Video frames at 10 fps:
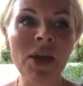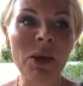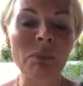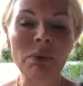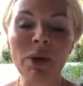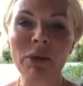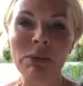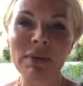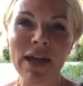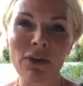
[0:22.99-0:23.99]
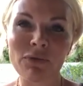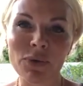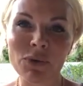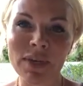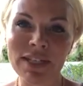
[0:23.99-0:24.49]
We were only without
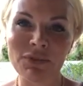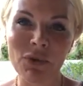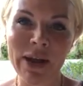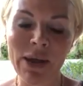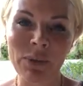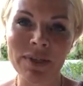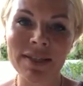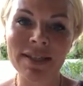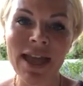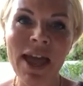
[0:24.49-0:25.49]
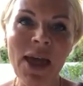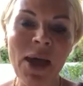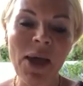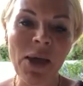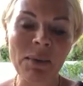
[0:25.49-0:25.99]
for 24 hours,
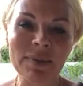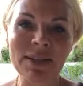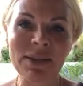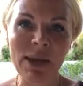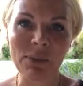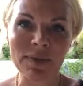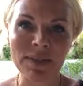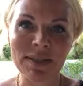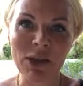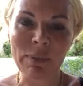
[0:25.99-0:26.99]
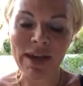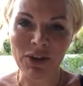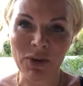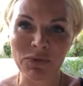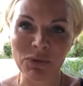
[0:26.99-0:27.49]
so yeah, it wasn't so bad
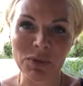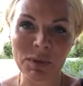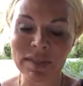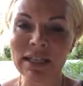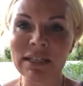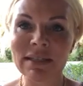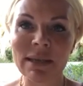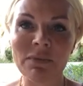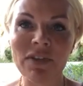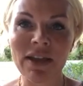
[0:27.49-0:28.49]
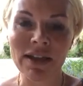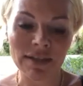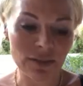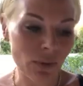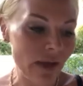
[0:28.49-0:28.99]
after all. So we're still in the same villa
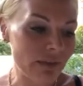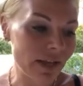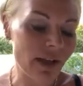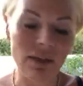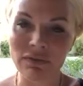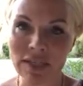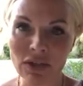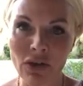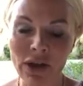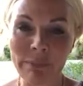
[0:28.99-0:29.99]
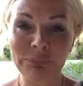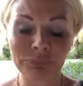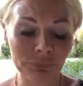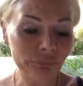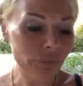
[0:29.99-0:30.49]
and still having a lovely time
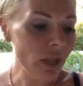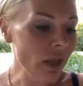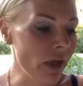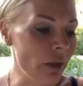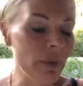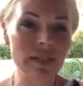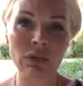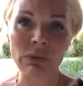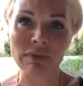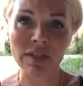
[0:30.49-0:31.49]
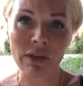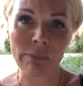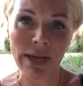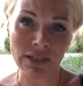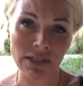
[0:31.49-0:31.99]
until we
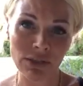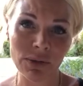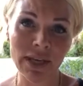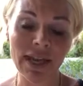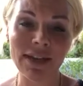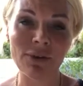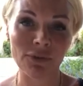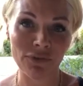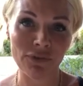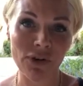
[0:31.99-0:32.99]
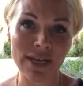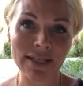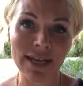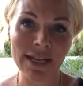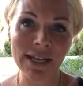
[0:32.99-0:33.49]
return back to the UK on
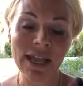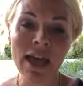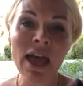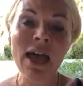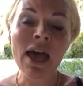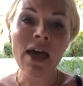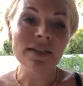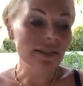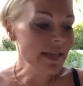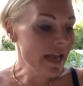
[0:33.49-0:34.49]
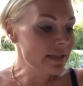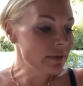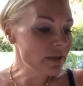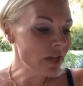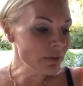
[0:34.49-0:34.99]
Friday. So
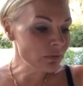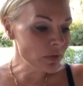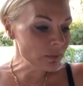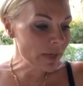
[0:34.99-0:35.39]
in terms of what's been